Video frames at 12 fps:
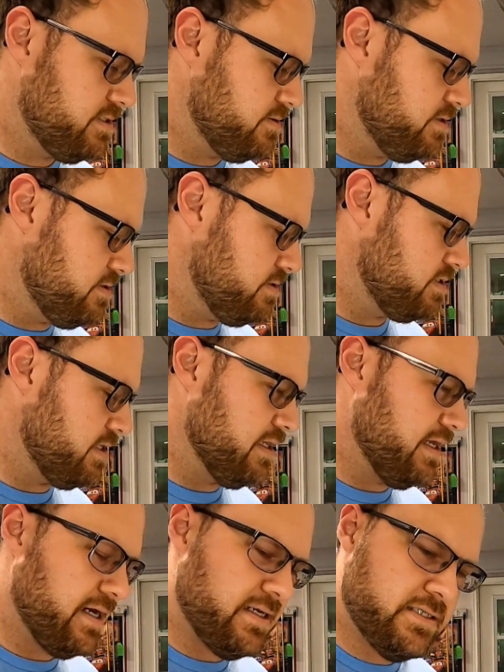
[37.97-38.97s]
so there's a
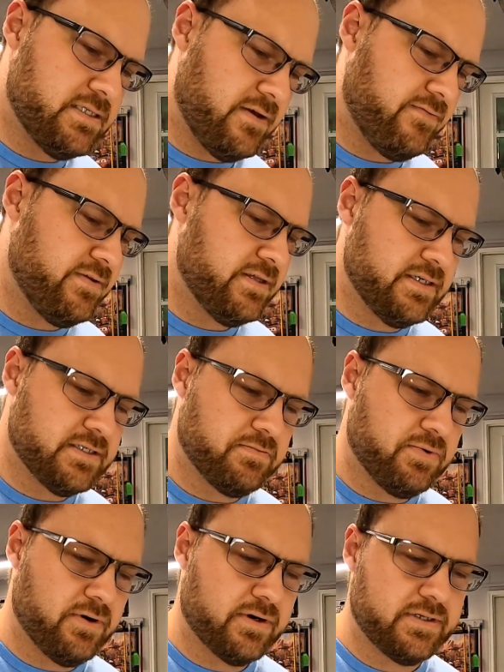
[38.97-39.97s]
lot of stuff in this
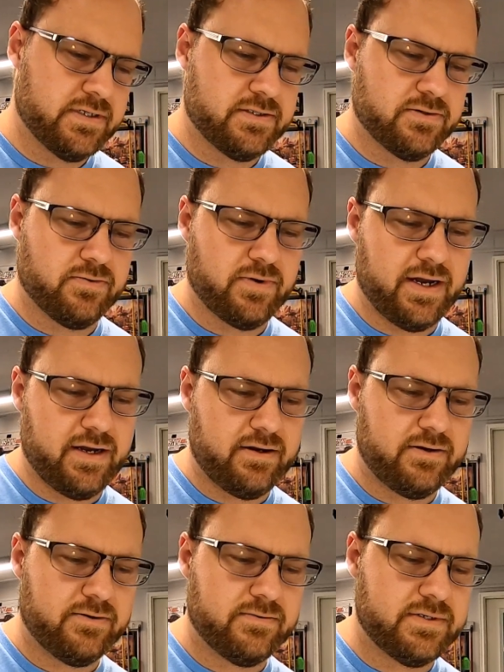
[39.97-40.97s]
book that's
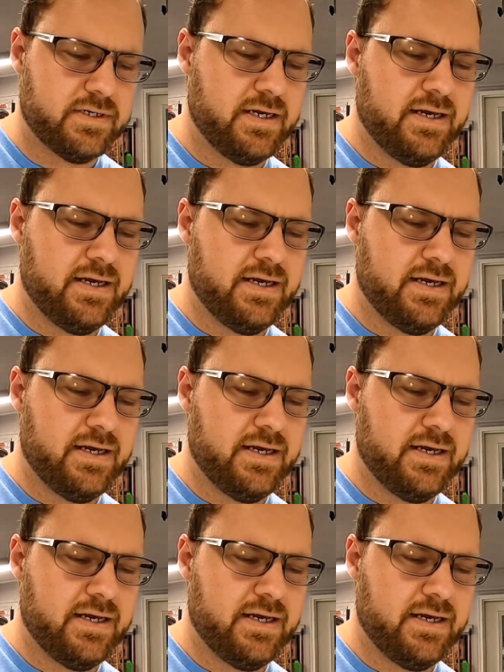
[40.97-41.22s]
around